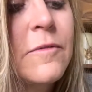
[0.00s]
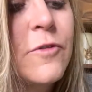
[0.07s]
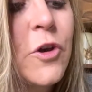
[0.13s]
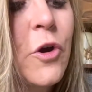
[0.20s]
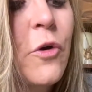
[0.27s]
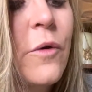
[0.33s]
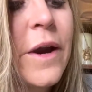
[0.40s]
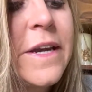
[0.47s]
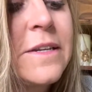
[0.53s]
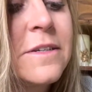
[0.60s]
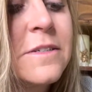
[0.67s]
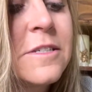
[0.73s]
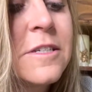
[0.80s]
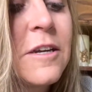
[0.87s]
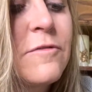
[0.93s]
the
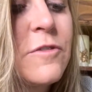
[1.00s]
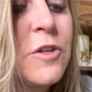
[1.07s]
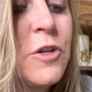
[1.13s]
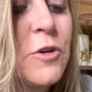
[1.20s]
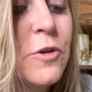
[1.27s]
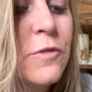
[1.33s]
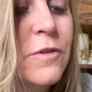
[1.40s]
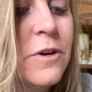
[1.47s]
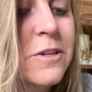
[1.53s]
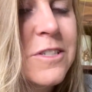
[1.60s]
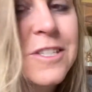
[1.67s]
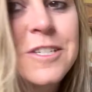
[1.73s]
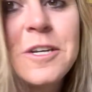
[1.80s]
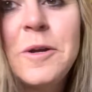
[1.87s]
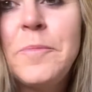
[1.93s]
greatness of the
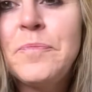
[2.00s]
universe